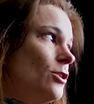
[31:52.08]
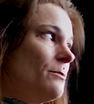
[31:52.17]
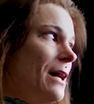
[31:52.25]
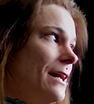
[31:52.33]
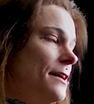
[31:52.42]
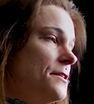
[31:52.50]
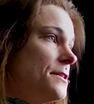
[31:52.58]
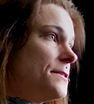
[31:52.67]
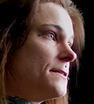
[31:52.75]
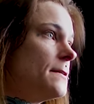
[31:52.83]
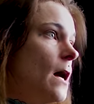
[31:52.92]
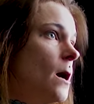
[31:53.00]
kind of in the
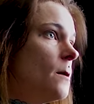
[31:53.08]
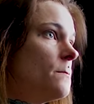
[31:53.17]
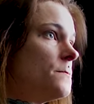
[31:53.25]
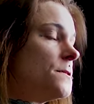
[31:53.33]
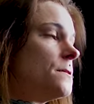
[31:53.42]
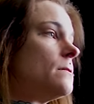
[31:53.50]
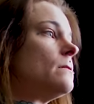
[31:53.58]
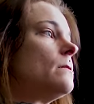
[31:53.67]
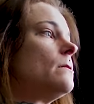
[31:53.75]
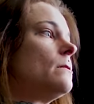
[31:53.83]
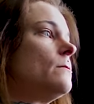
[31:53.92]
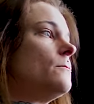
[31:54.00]
slums,
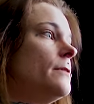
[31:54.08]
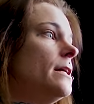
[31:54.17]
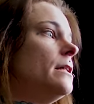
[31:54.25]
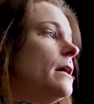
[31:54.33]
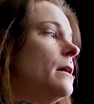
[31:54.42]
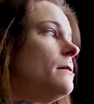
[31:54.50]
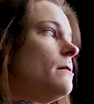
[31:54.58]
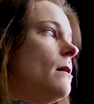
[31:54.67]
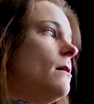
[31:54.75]
really.